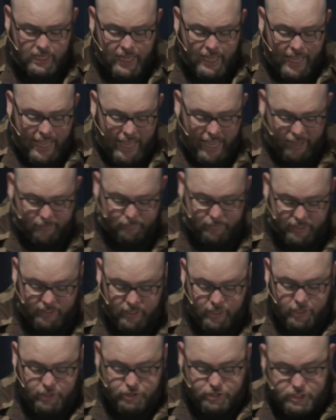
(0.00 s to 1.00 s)
happen.
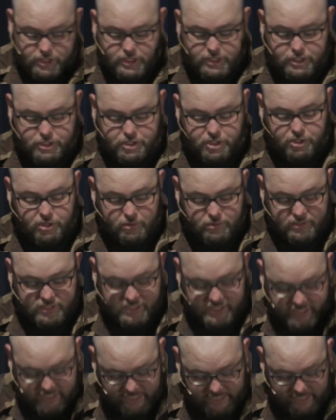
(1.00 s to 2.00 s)
Just because you don't
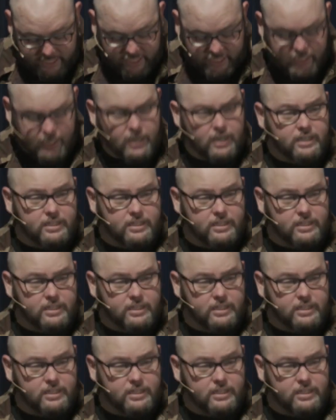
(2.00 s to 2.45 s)
see it